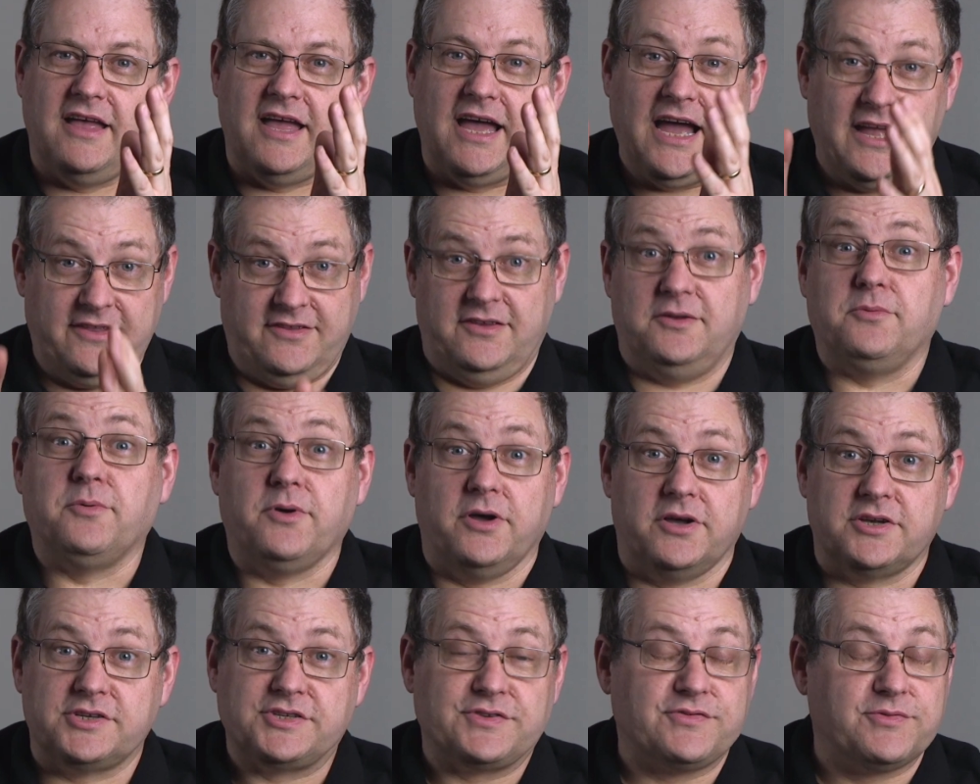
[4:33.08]
and it
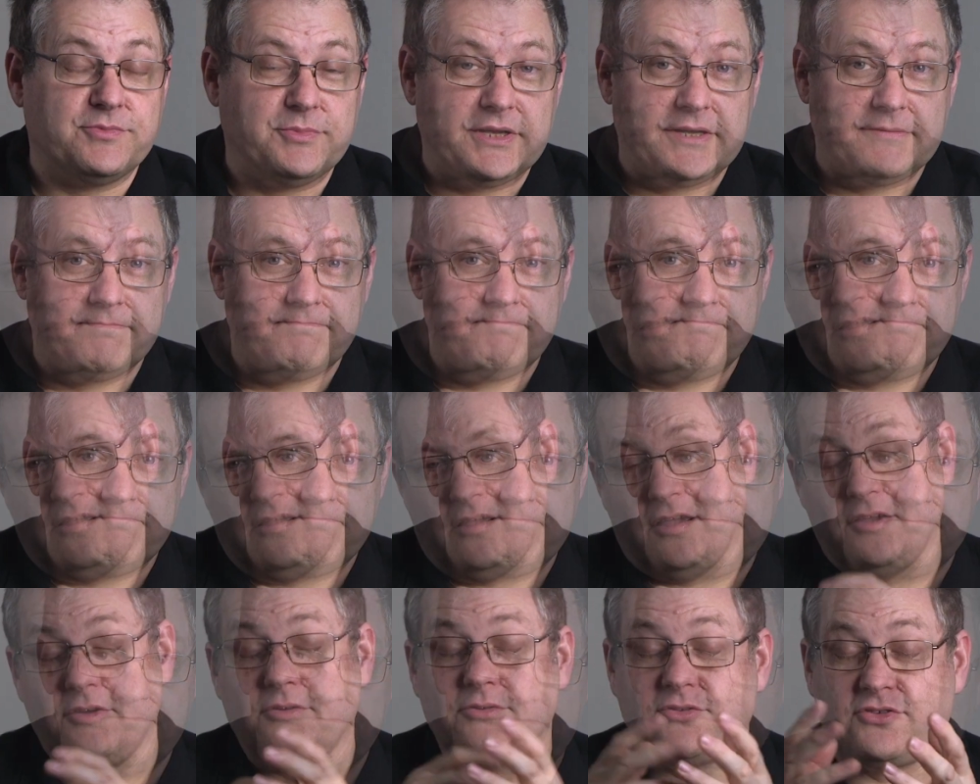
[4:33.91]
works for me.
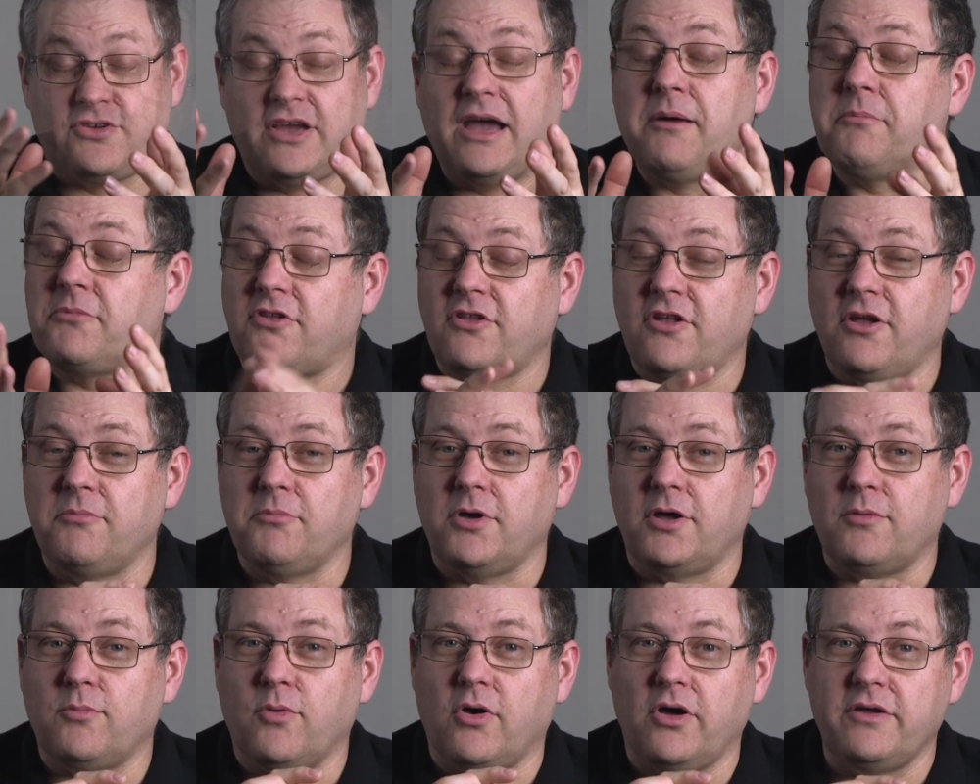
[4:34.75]
I also happen to know
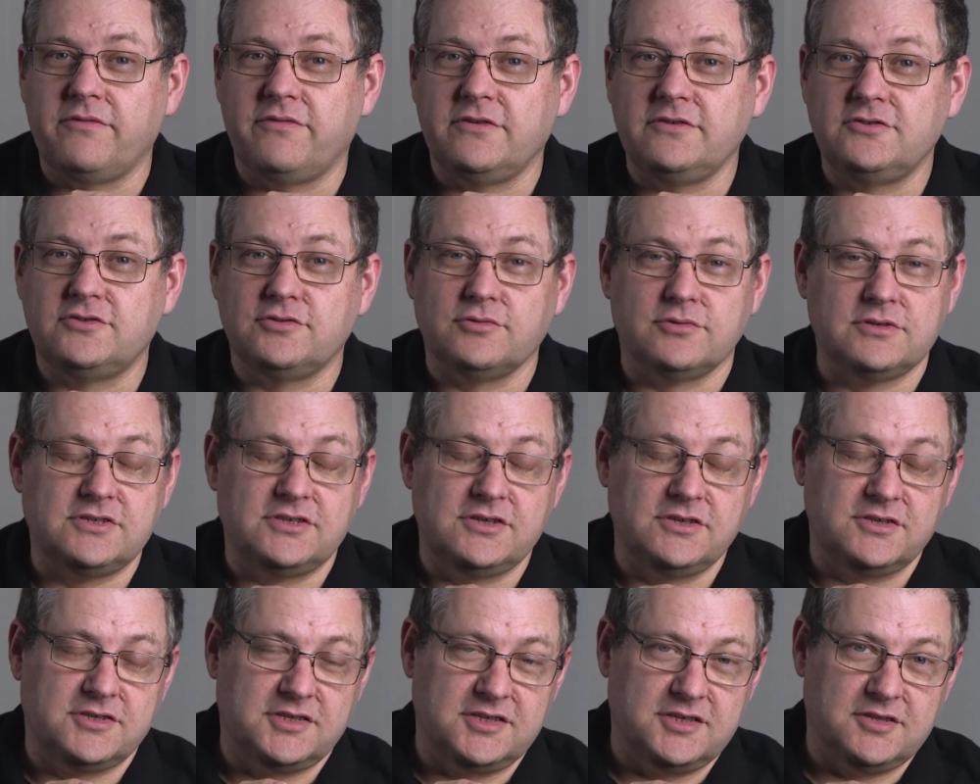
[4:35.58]
my wife enjoys
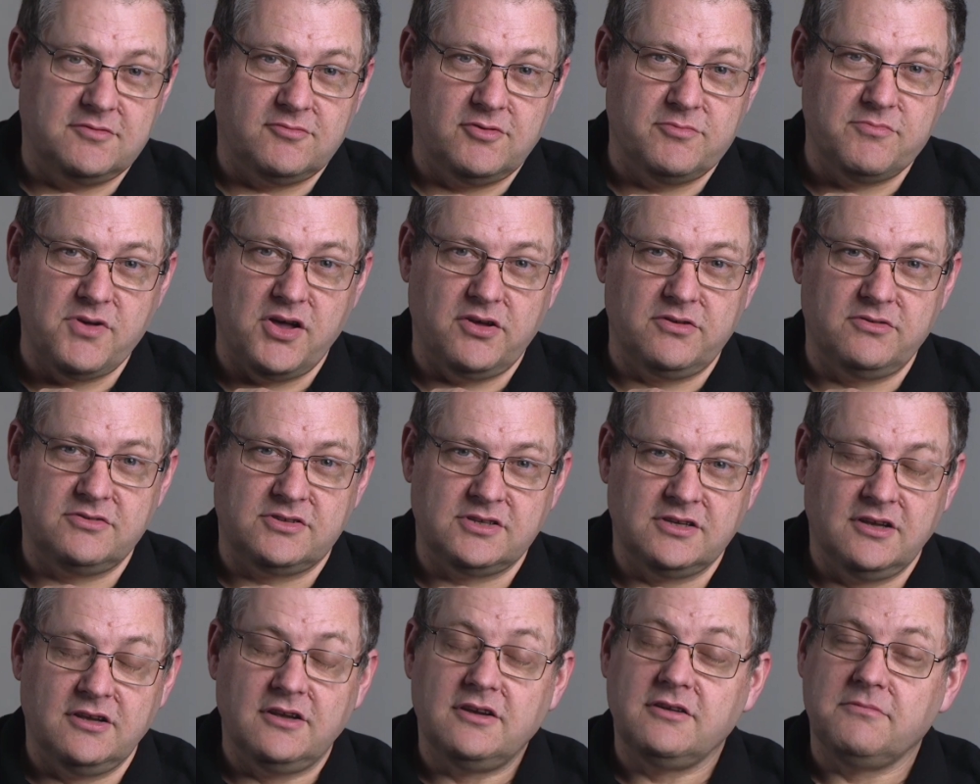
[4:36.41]
using the remote,
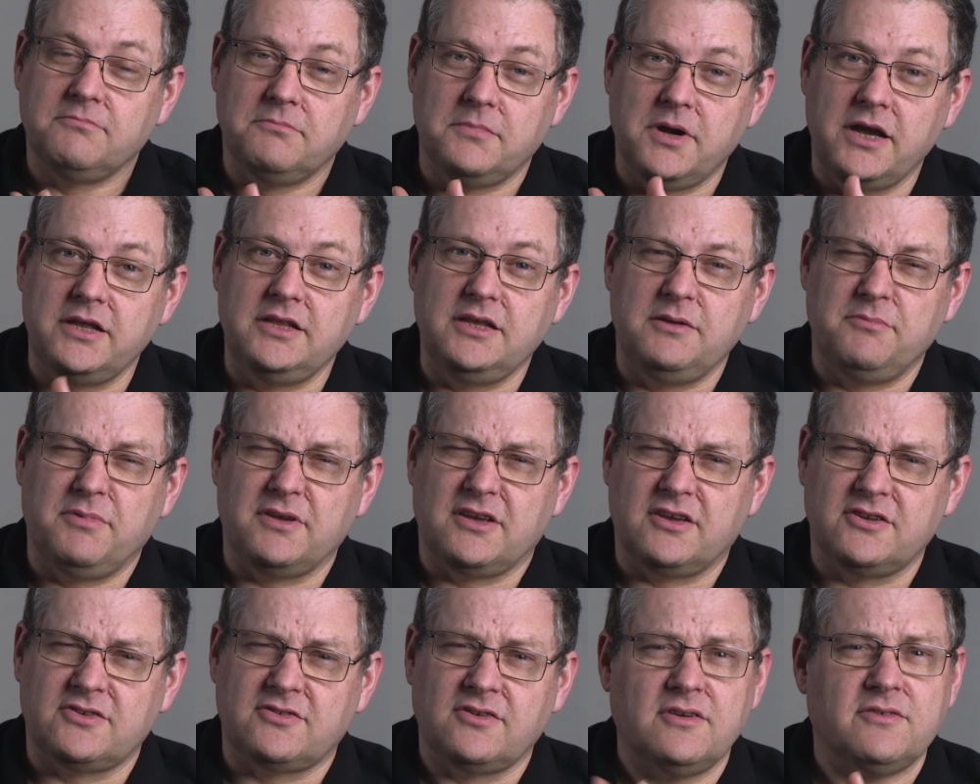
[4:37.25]
mainly
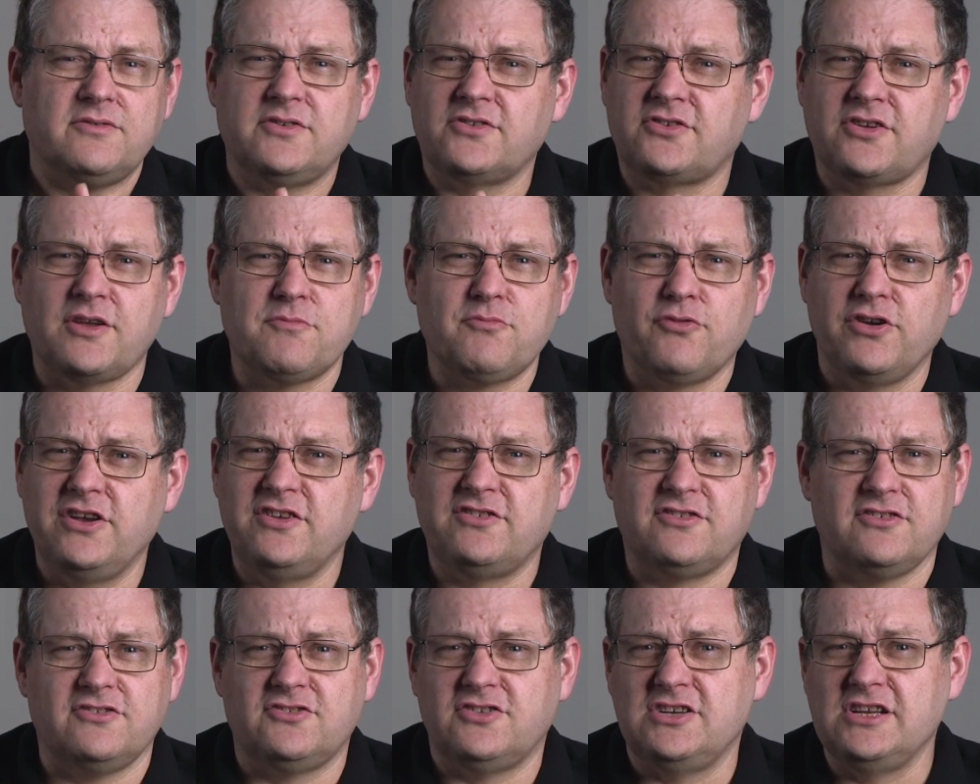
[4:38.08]
because for some
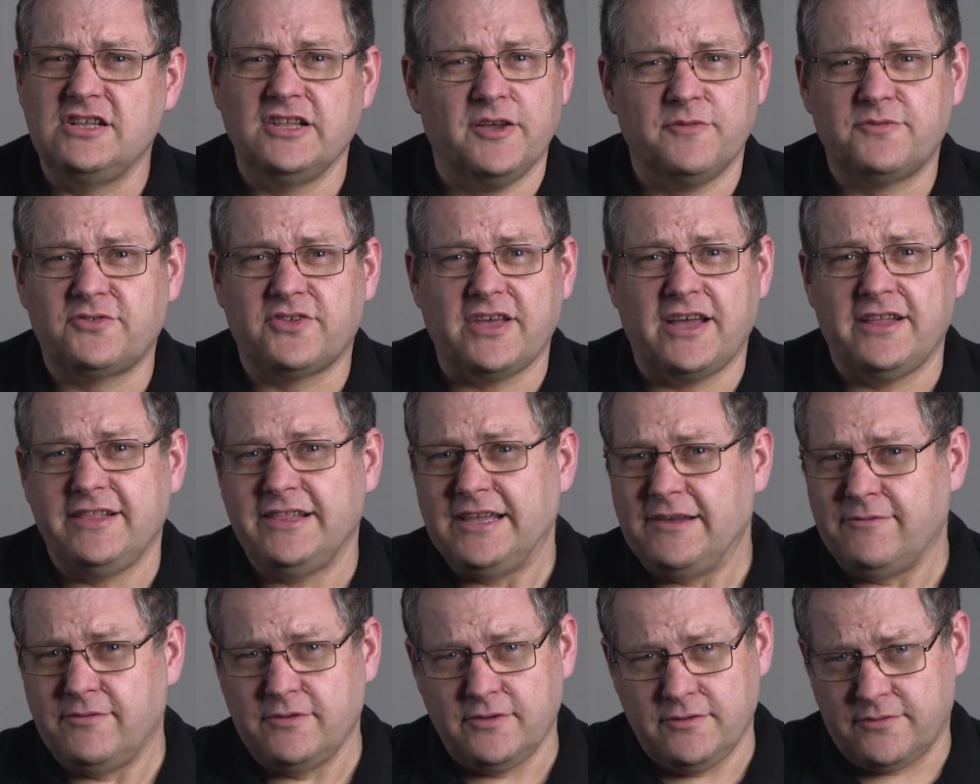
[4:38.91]
reason she loves that
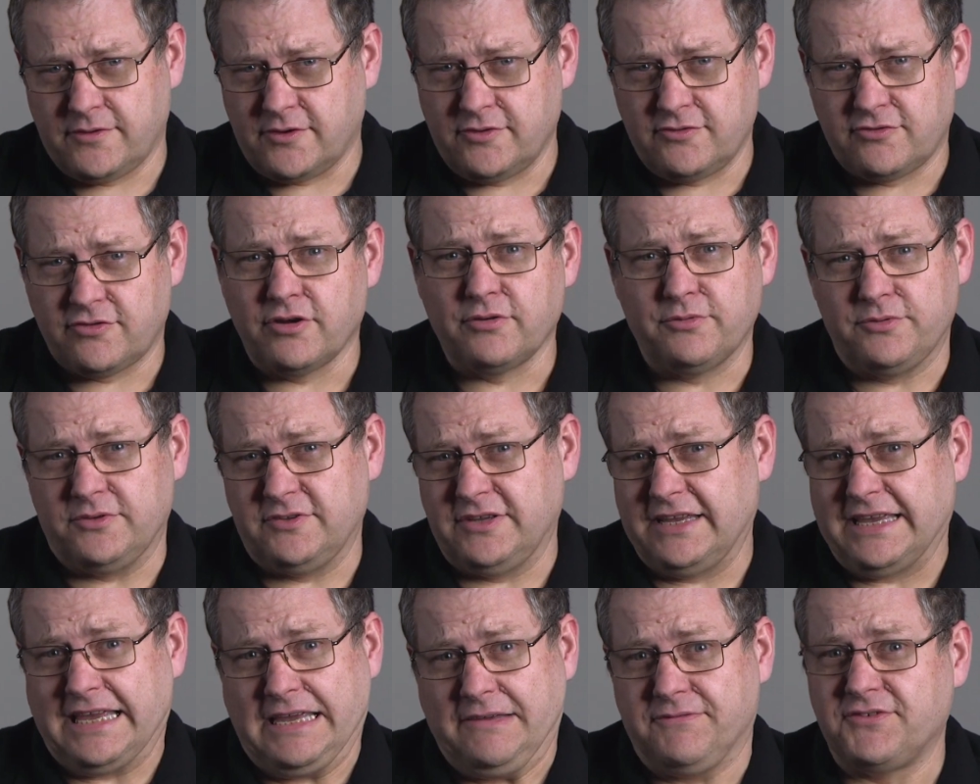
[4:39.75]
level of control that
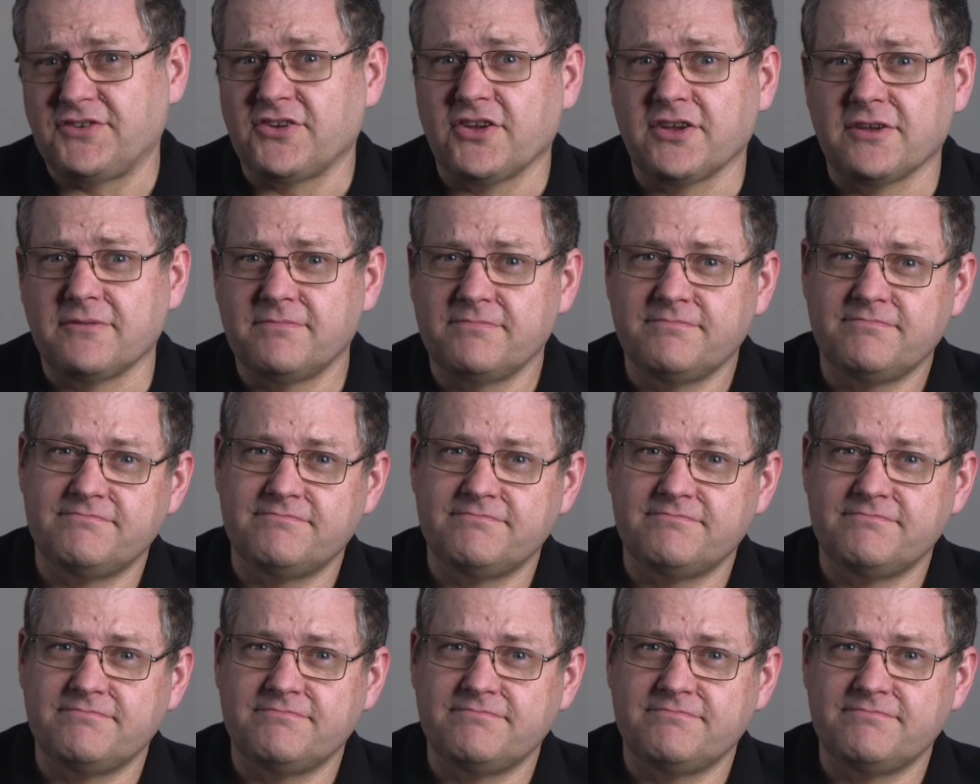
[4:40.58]
it gives her.